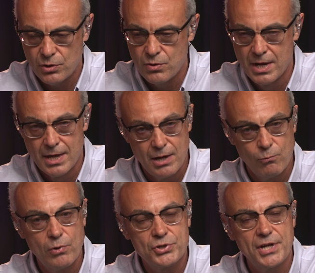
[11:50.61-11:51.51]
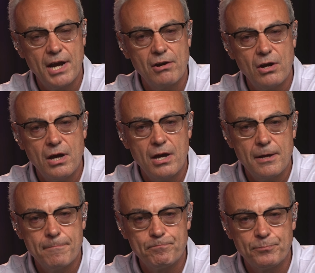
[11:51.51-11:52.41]
So we'll
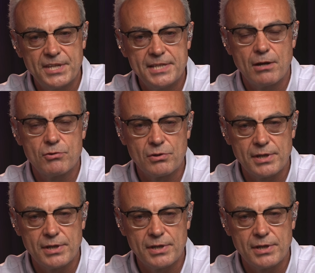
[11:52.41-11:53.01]
share details